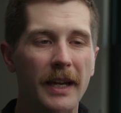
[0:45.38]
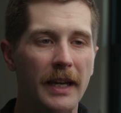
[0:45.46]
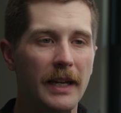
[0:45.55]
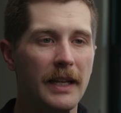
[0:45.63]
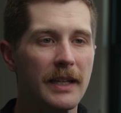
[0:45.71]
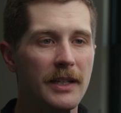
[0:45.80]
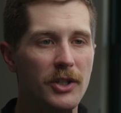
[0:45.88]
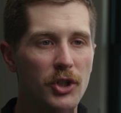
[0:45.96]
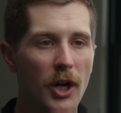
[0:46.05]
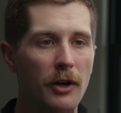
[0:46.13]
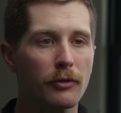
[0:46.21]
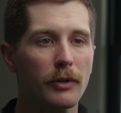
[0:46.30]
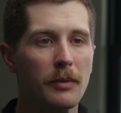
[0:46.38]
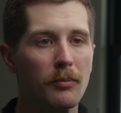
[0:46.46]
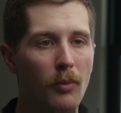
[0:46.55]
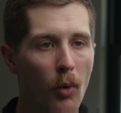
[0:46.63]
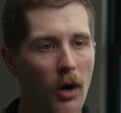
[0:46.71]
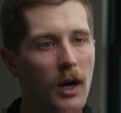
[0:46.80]
It is generally
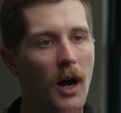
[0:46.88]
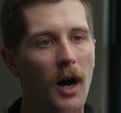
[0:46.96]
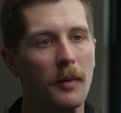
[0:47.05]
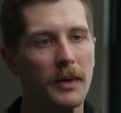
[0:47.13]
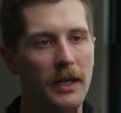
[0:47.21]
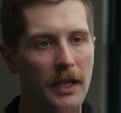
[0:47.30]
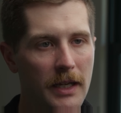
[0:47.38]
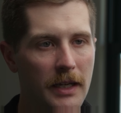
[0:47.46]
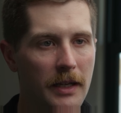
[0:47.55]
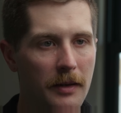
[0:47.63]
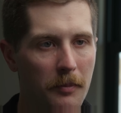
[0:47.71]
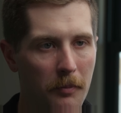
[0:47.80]
more common in